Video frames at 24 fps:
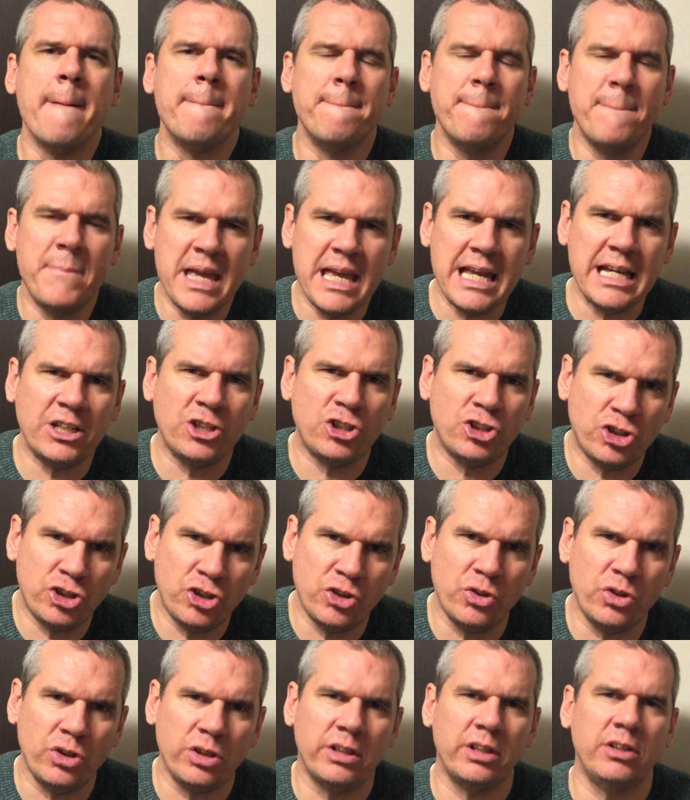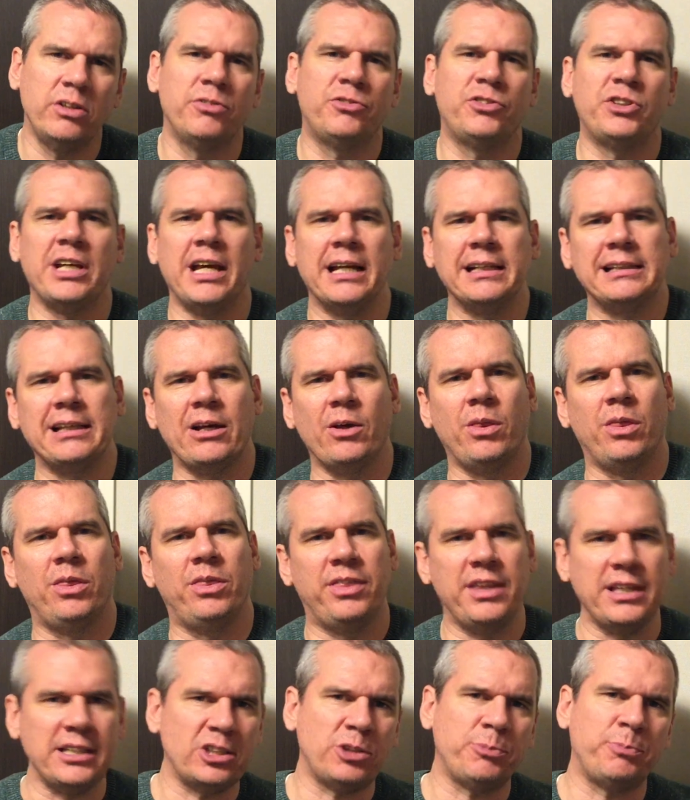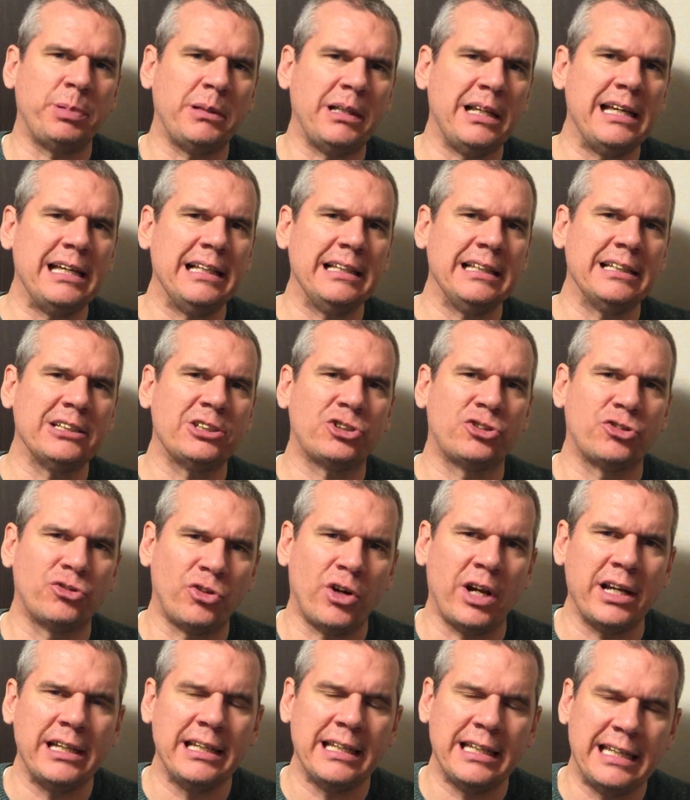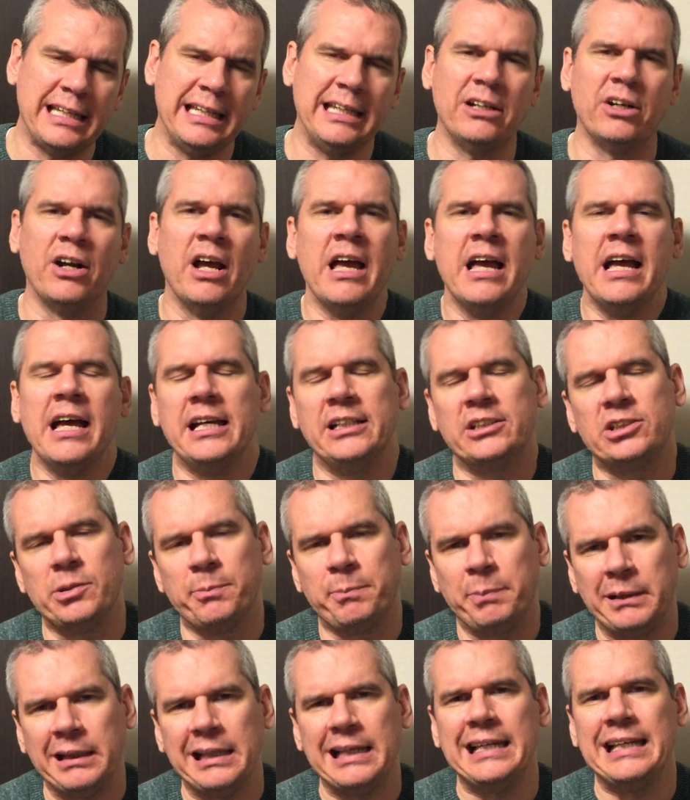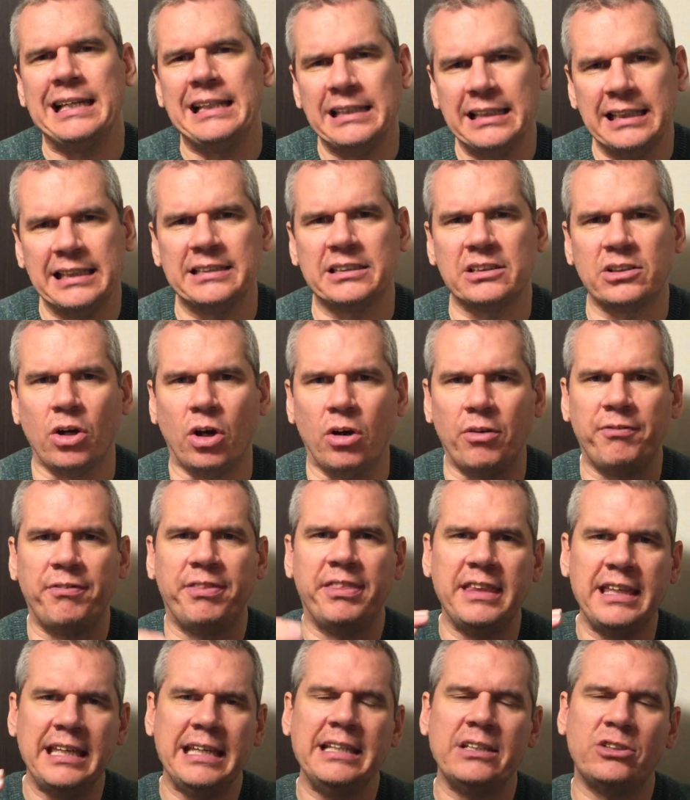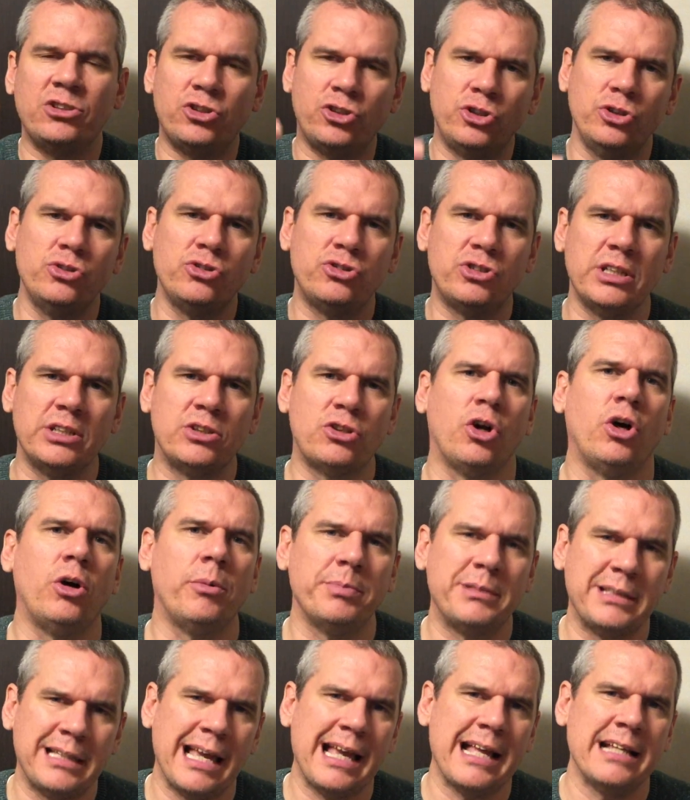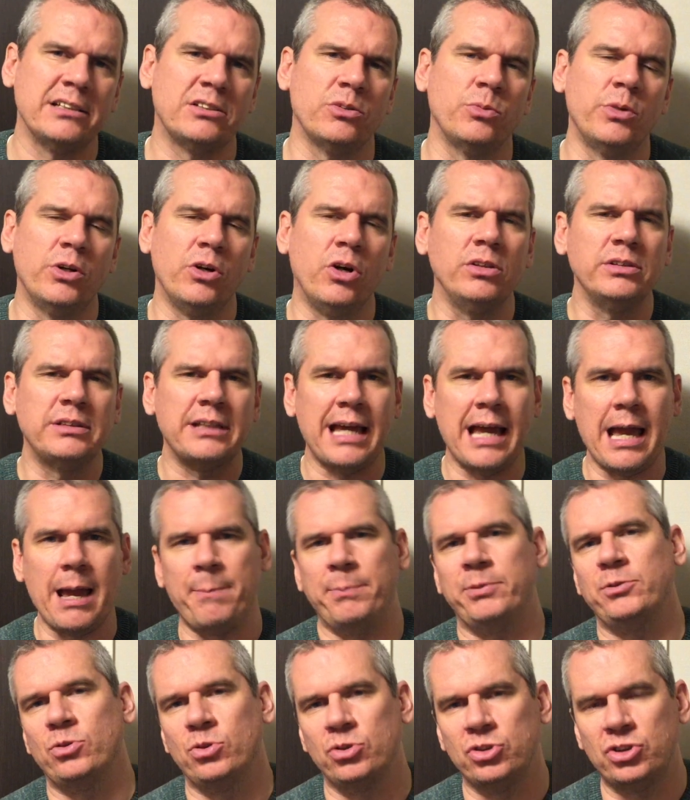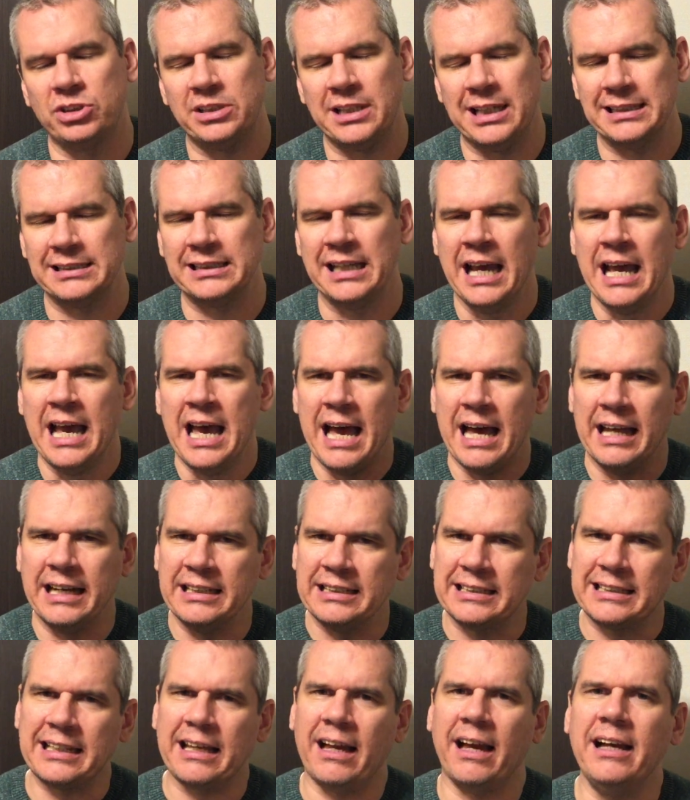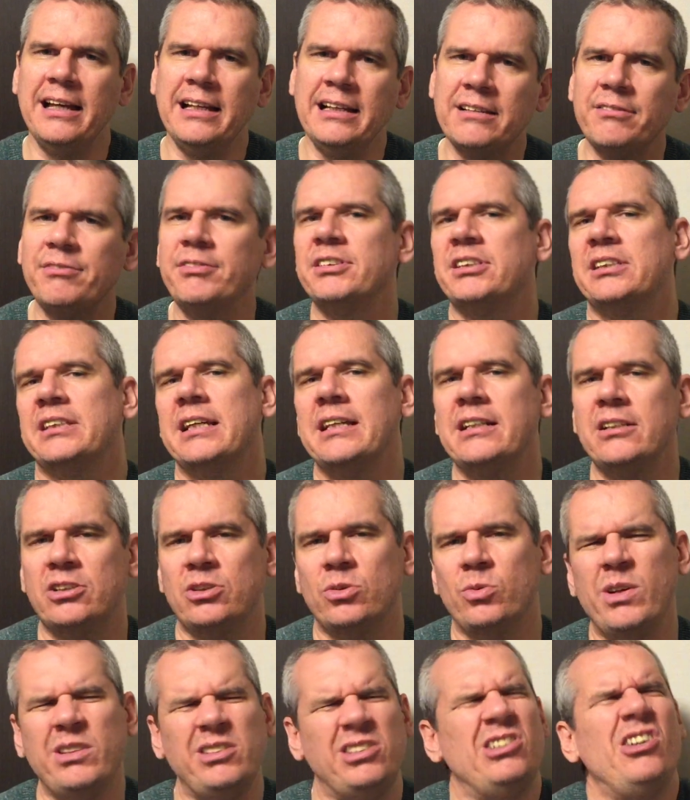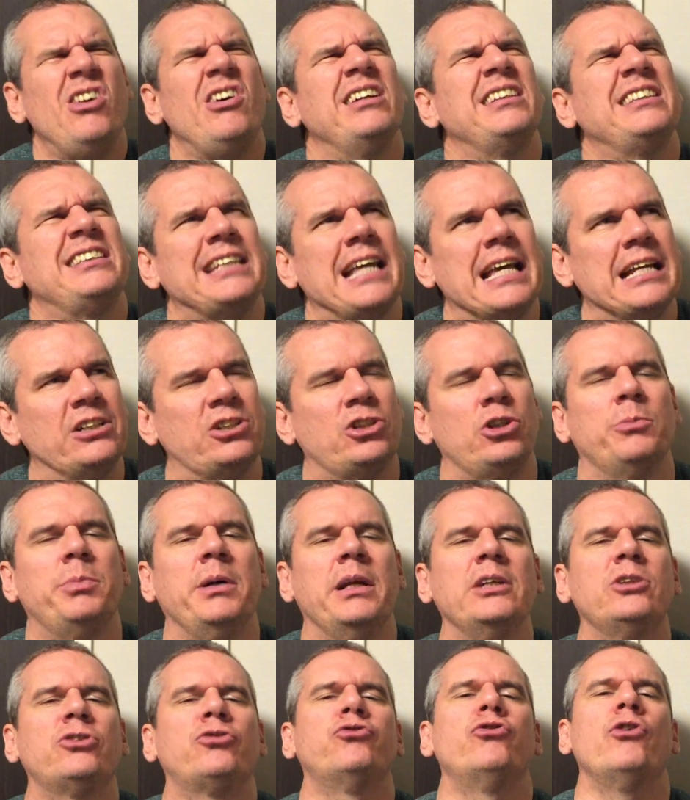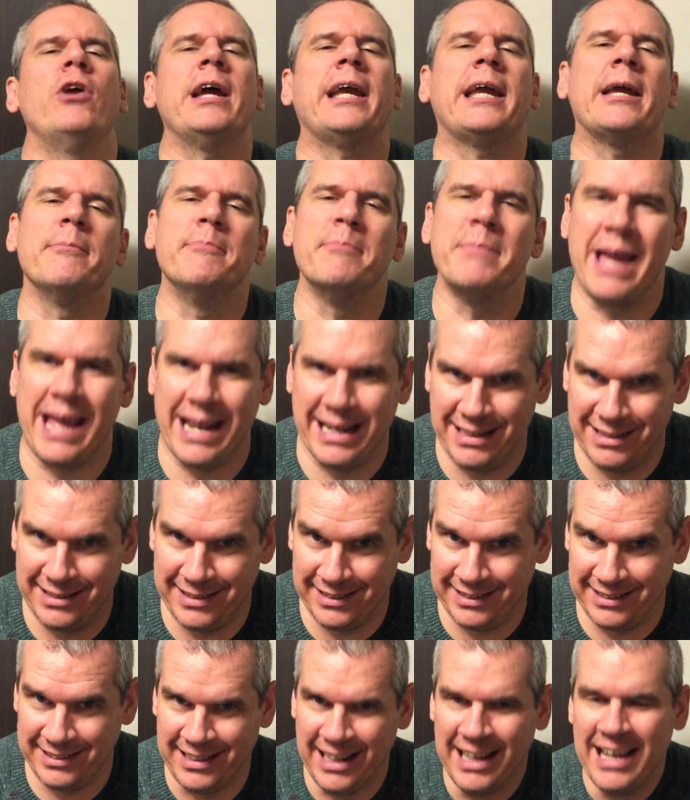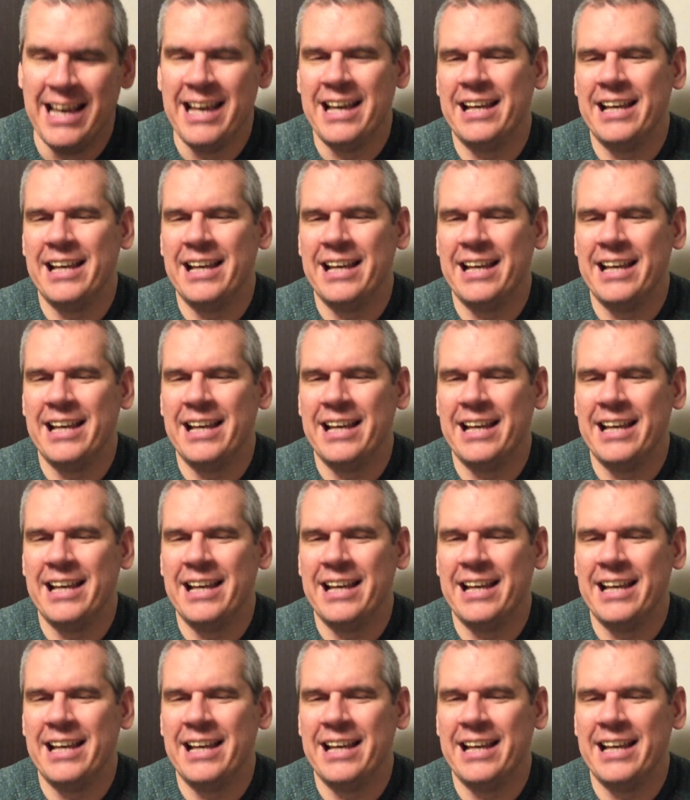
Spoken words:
make sure that you've checked out this playlist right here. It's the playlist of these Tuesday Top 10s and we're on to episode 6, and it's kind of essential. Well, it's not essential, but it's recommended.